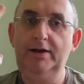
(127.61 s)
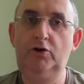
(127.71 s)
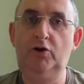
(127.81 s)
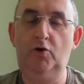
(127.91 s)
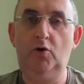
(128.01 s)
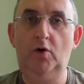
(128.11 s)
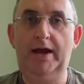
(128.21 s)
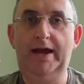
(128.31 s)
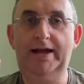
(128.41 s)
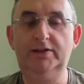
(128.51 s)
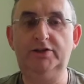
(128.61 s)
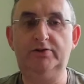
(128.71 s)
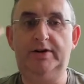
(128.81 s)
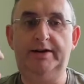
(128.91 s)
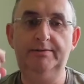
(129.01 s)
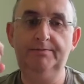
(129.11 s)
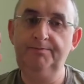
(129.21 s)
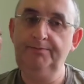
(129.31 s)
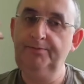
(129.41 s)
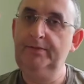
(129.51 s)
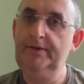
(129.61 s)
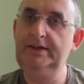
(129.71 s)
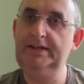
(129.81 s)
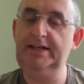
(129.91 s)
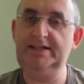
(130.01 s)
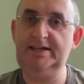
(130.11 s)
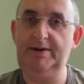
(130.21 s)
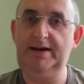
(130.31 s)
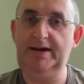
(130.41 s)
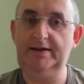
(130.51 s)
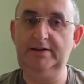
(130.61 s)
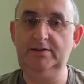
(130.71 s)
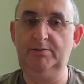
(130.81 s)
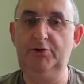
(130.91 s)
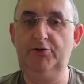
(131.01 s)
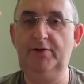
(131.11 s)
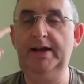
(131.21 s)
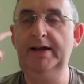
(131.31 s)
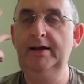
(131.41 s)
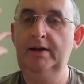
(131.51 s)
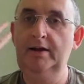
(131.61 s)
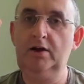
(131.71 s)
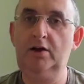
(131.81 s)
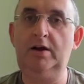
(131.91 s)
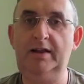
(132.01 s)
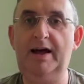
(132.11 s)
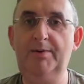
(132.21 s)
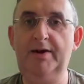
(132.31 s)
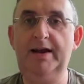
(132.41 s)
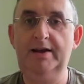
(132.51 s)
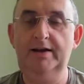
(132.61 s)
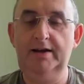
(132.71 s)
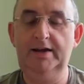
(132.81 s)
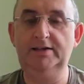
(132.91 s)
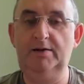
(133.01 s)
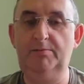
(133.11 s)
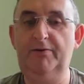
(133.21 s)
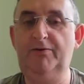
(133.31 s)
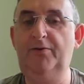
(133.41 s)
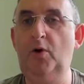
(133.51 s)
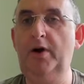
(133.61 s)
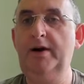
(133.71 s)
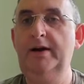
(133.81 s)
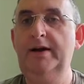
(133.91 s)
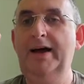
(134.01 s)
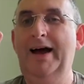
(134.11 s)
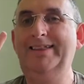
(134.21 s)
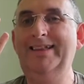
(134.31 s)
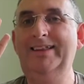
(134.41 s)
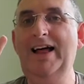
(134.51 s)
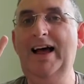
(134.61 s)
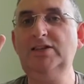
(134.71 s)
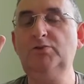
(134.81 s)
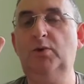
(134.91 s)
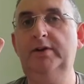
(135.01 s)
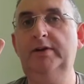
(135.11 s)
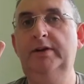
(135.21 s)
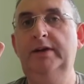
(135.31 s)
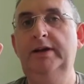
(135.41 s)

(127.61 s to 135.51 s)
2, illustrate. Disseminate is number 3. Collaborate is number 4. And the last one,